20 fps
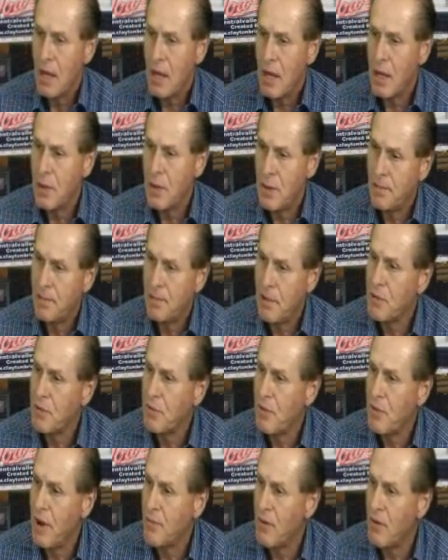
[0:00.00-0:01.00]
And the
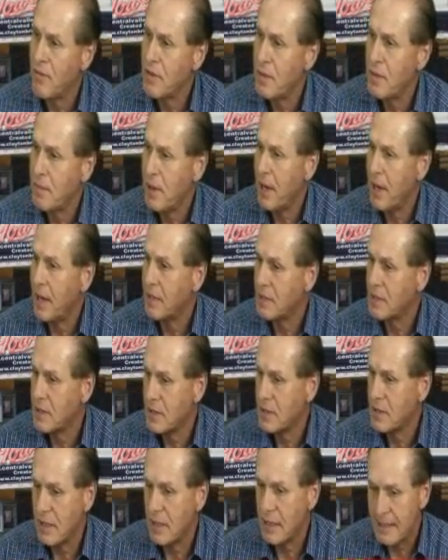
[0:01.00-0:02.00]
program over the
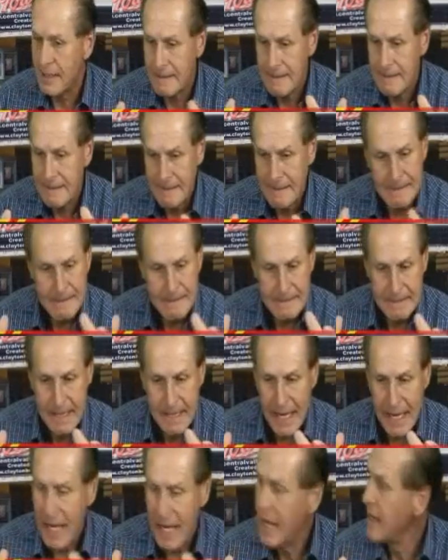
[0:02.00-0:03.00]
past
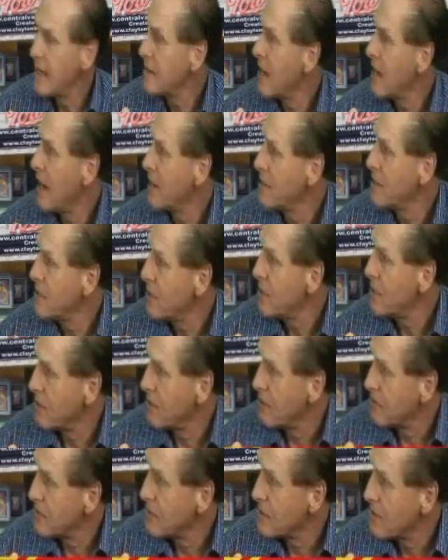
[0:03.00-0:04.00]
8-9
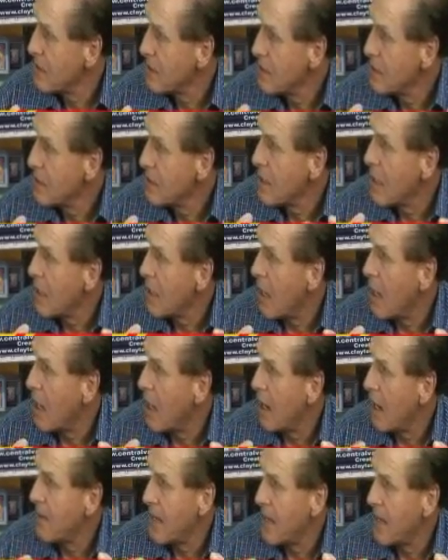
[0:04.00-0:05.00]
years
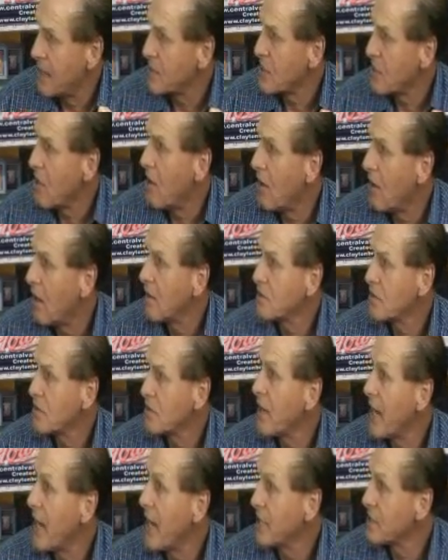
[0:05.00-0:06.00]
has caused
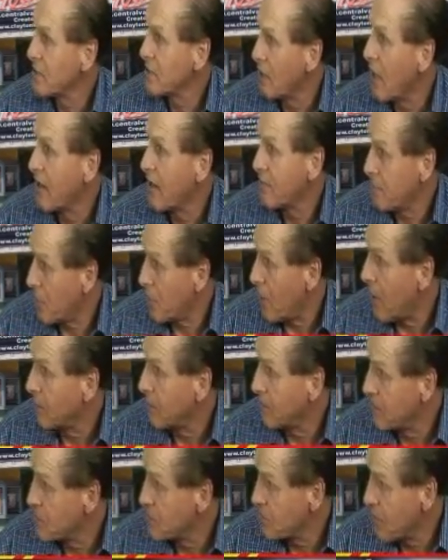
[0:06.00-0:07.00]
or has a lot of
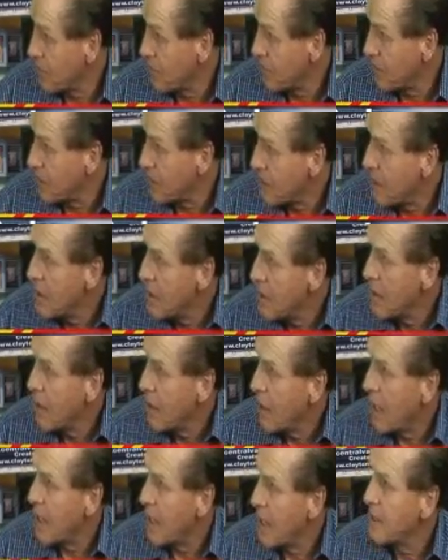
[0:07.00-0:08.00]
problems with it.
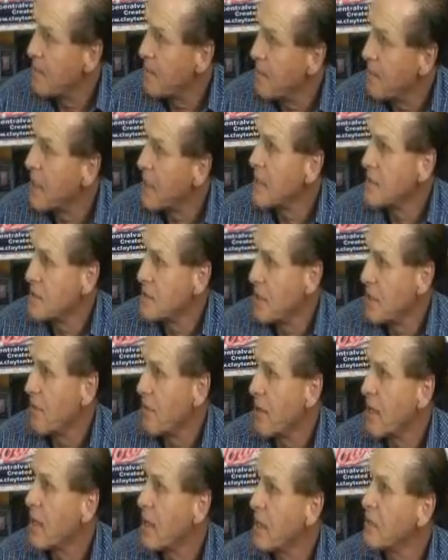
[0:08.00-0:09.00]
And the biggest
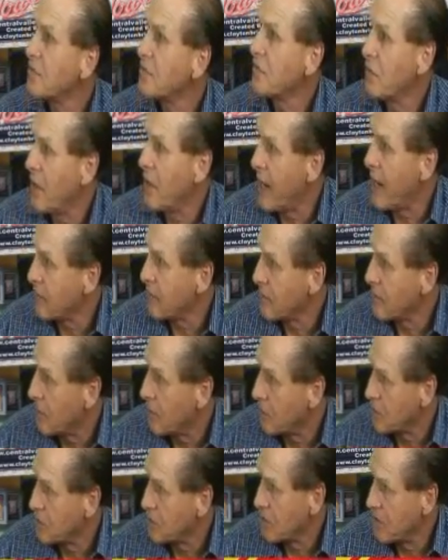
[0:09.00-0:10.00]
area is for
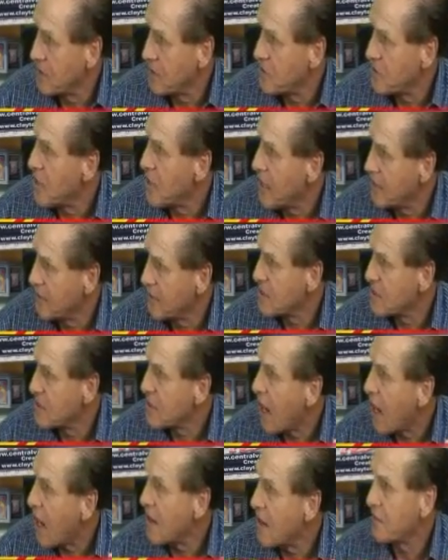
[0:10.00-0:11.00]
agriculture. It's not
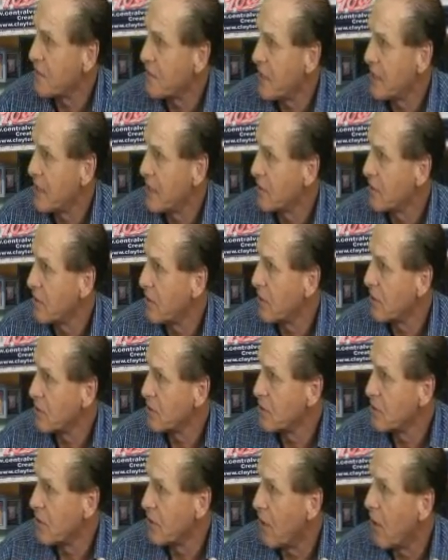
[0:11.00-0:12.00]
designed for
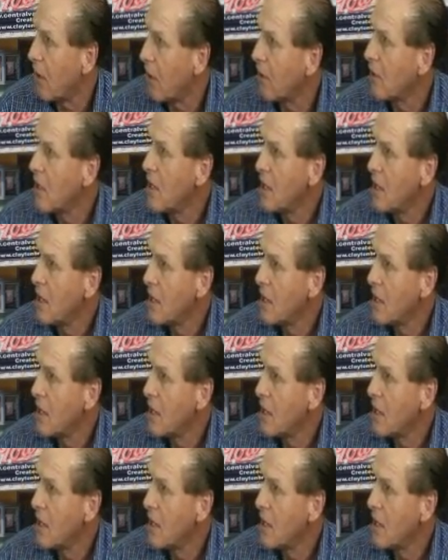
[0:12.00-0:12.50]
agriculture at all.